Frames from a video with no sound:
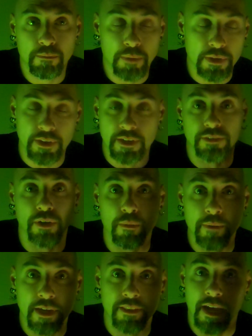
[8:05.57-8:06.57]
but then don't
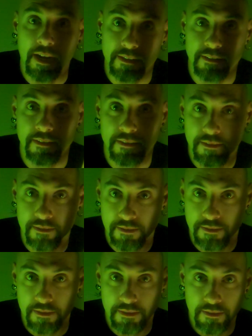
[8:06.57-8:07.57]
make that
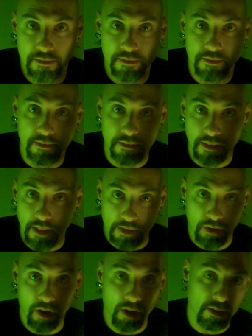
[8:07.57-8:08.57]

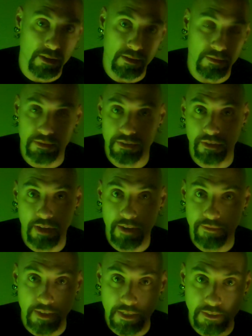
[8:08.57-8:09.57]
like all your
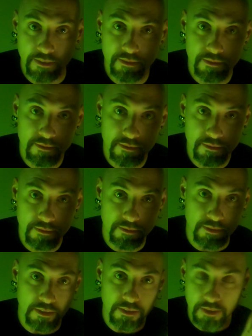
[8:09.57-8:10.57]
life is.
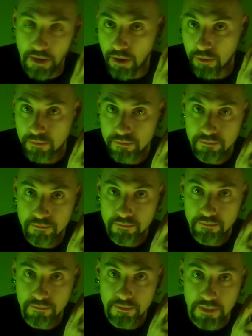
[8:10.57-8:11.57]
You know,
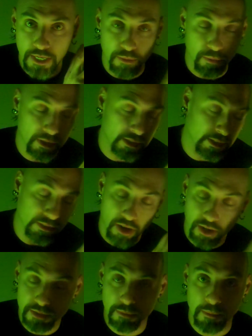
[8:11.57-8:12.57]
take what is
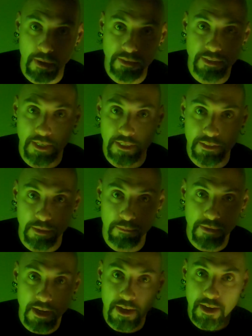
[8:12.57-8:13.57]
awesome about
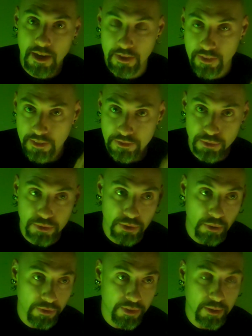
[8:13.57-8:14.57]
Satanism and then do your
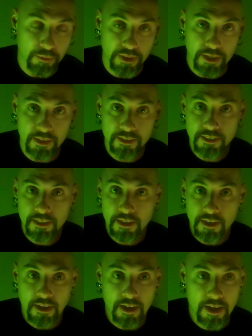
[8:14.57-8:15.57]
own thing with it.
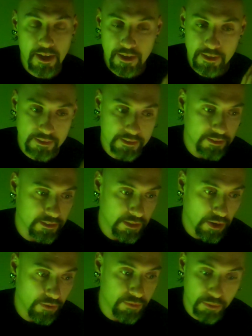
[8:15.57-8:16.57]
And you
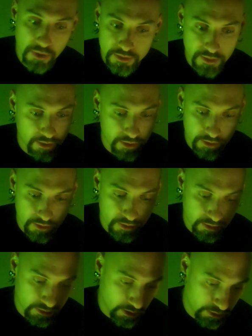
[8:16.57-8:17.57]
know, if you want to
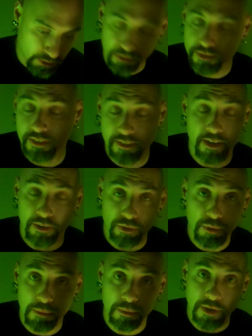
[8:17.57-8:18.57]
start your own satanic
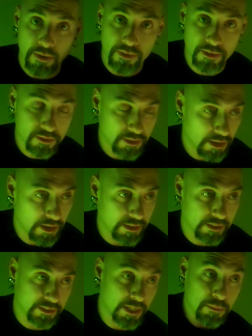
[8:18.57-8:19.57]
group or whatever
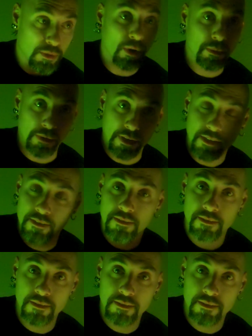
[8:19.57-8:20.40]
and keep going with it,